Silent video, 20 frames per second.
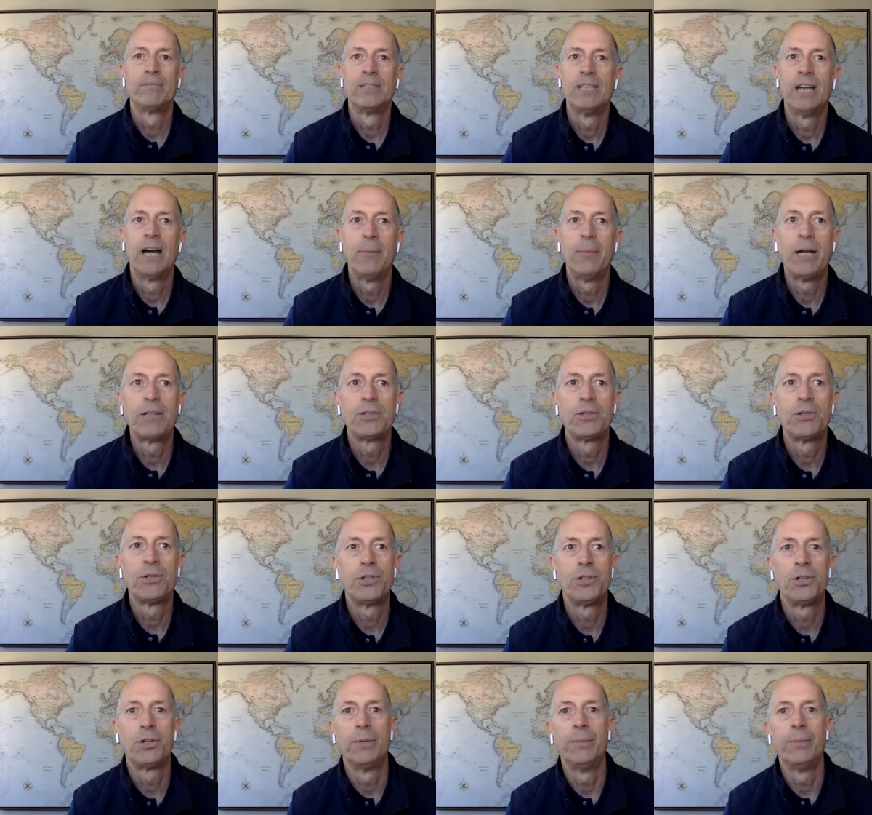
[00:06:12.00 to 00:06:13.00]
I'm not so
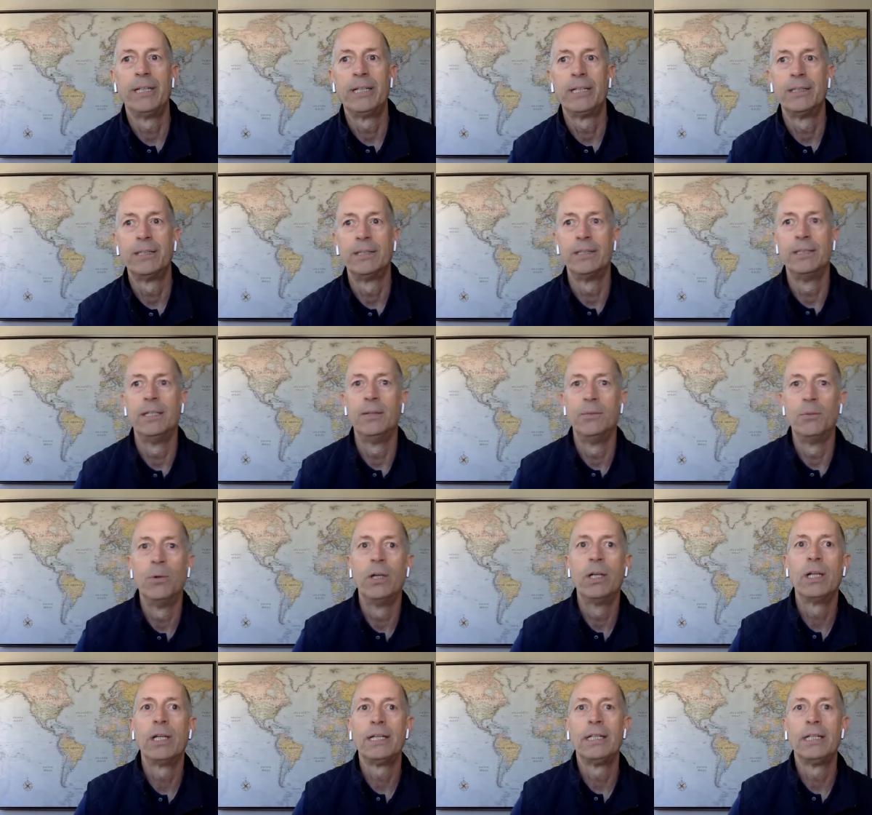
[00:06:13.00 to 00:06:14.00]
sure because it, it,
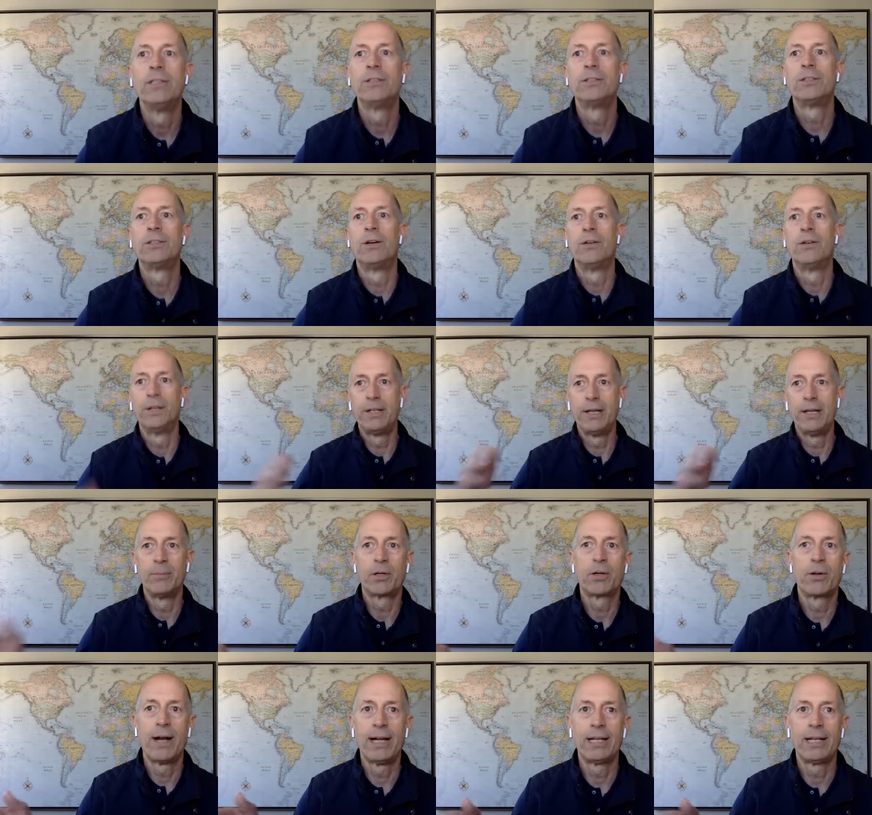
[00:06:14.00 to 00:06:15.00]
really is on the
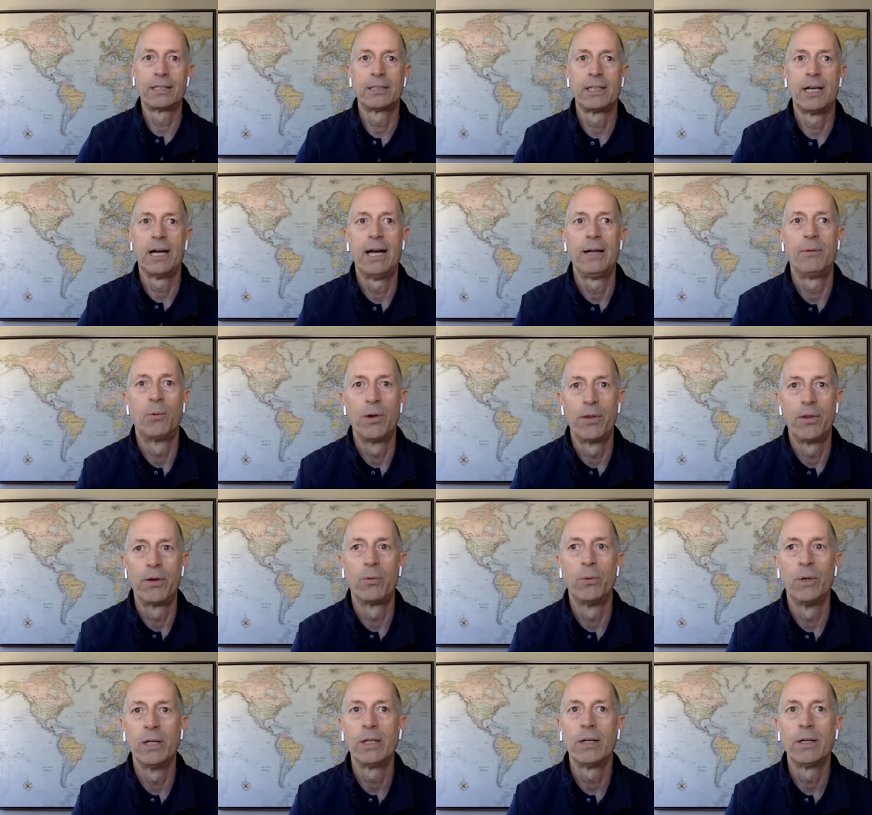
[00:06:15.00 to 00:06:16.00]
Democratic side where they're
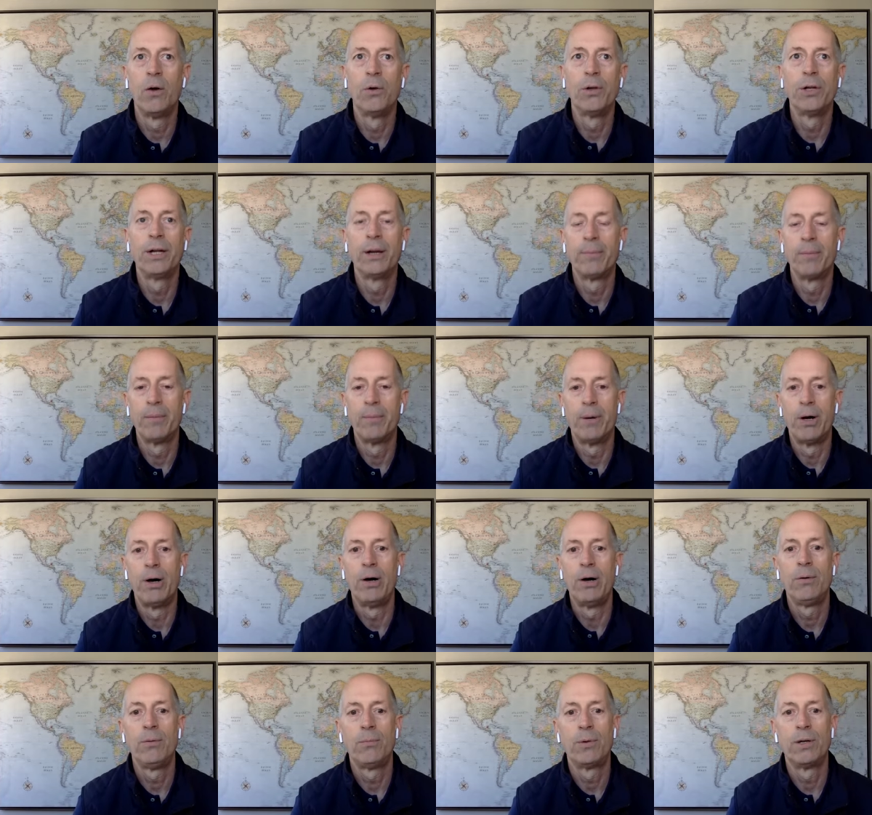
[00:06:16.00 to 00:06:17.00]
really holding up the
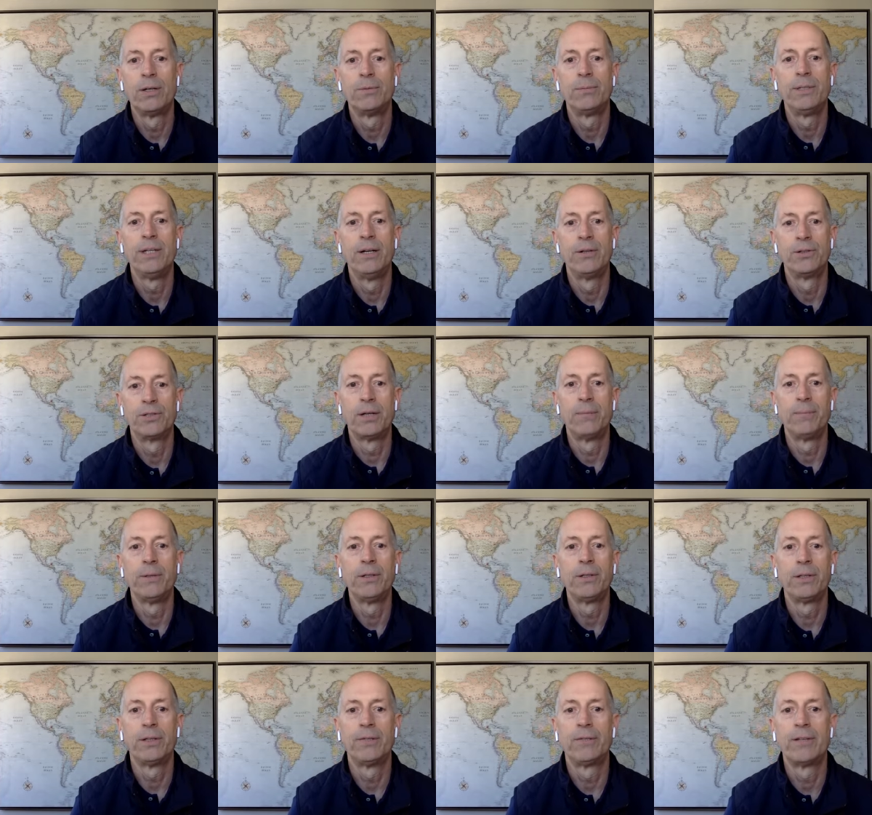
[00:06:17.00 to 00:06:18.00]
ball, where you mm-hmm. know
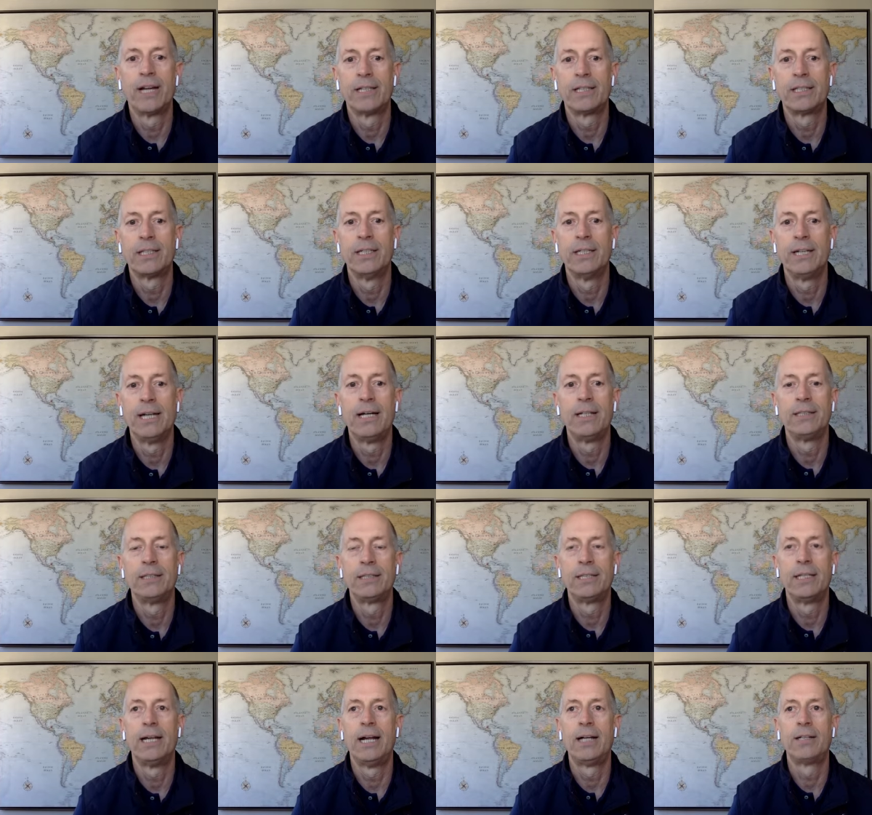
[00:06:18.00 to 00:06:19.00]
something could have got sent out
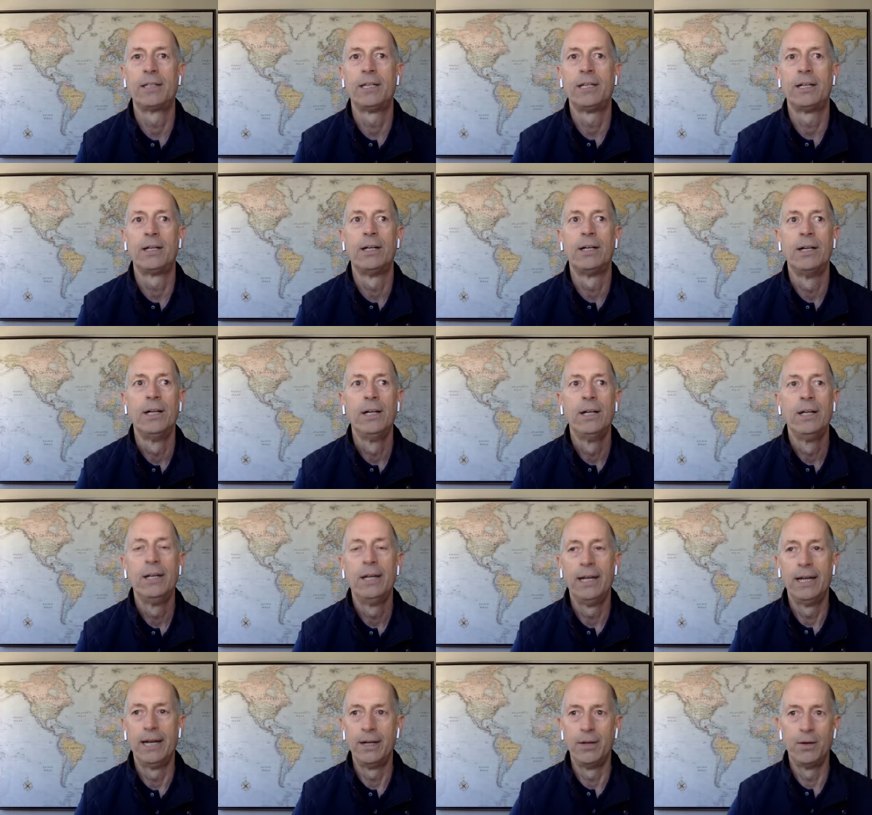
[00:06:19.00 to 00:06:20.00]
sent out there.
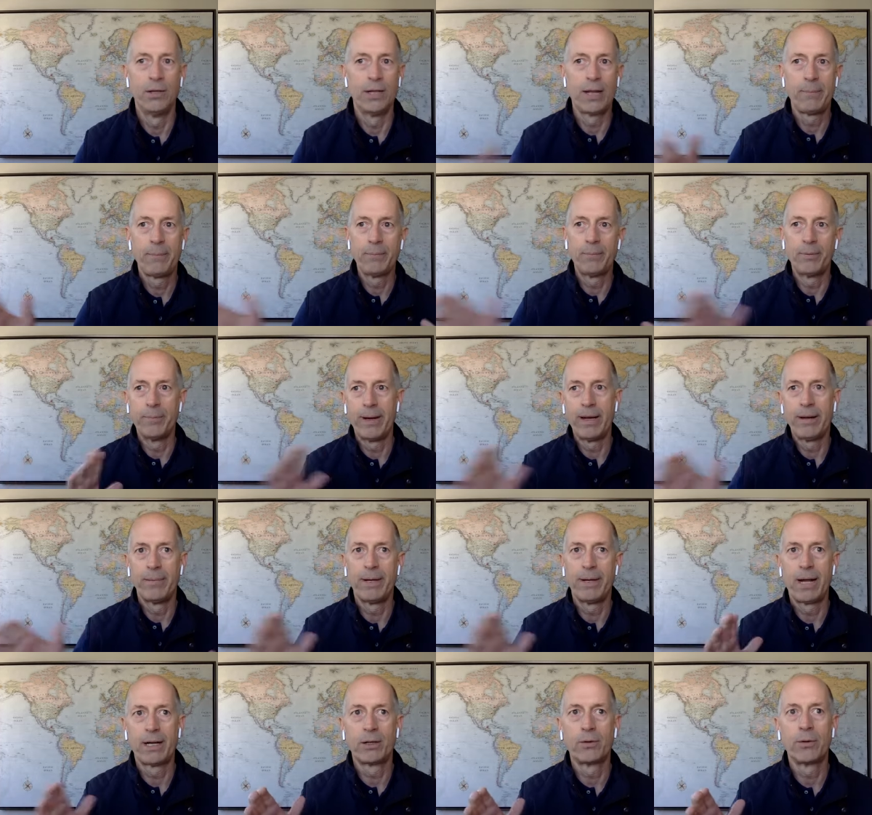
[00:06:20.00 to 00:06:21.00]
And I know a lot of people may or
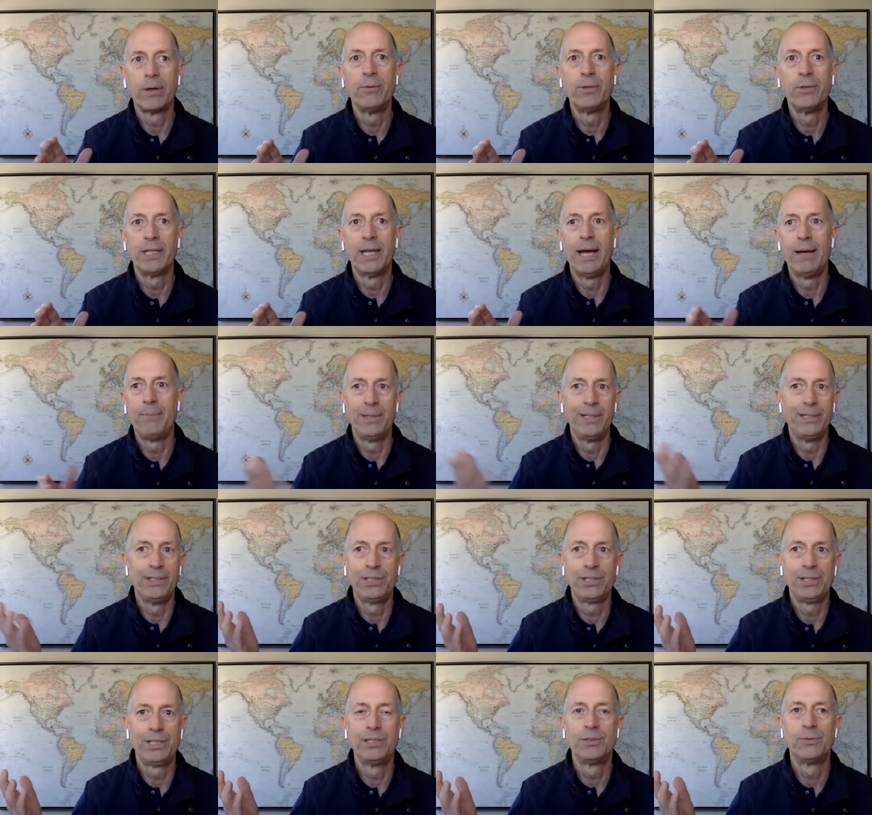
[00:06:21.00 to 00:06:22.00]
may not agree with that, but it
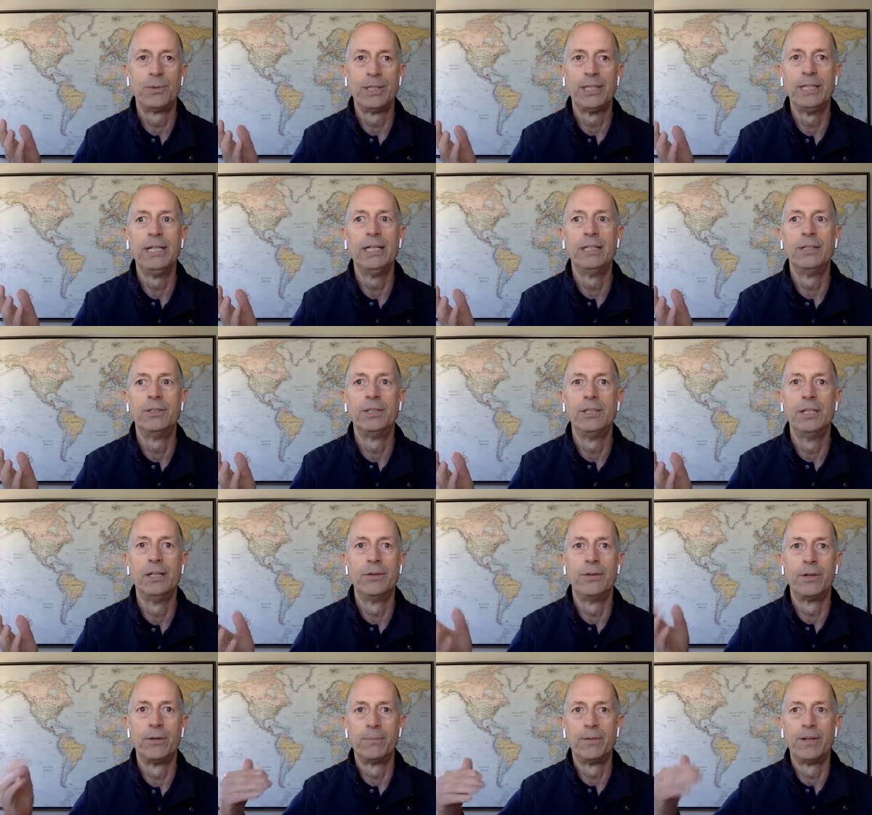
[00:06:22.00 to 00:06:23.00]
just is what it is. You know,
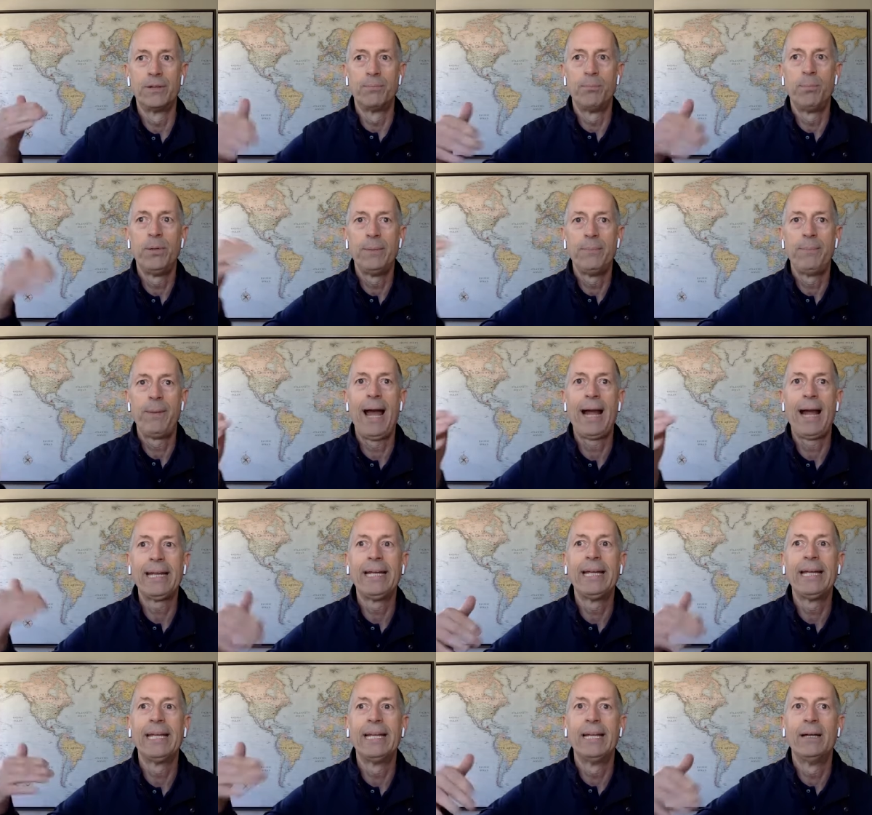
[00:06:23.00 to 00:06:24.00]
they're yep. they're
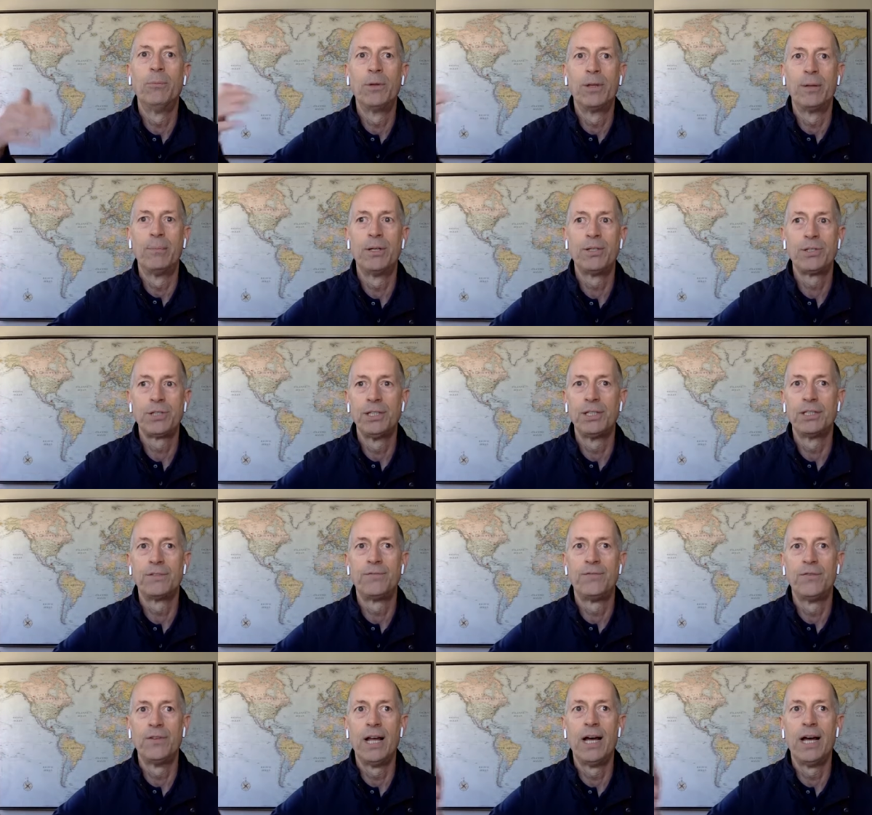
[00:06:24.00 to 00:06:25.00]
packing it in with a bunch of this
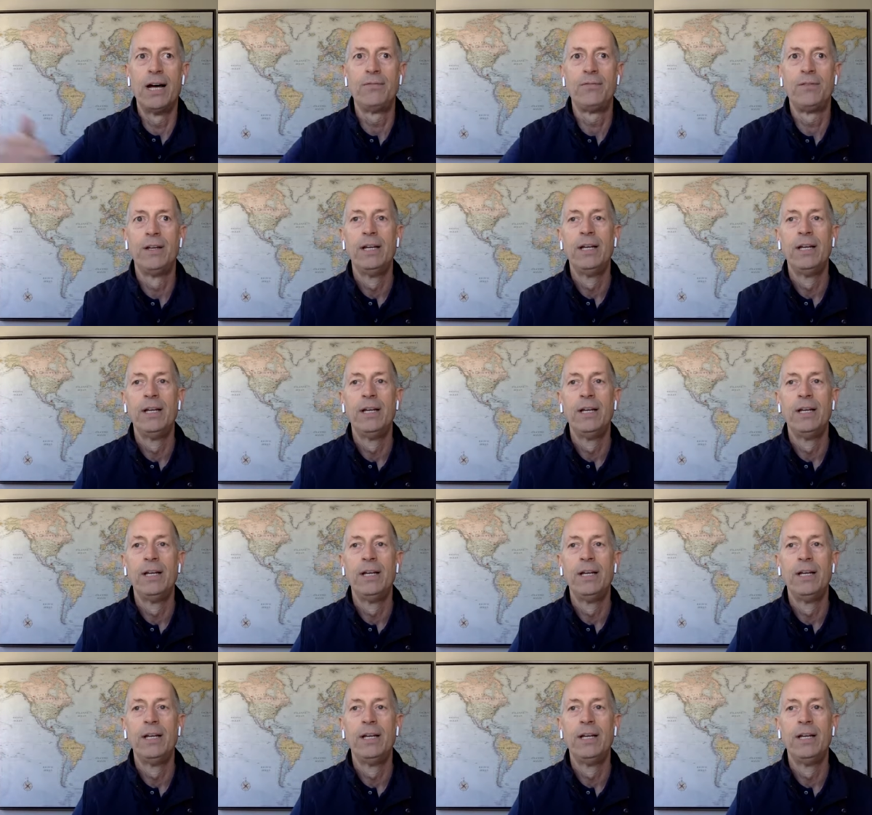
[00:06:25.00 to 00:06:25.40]
fluff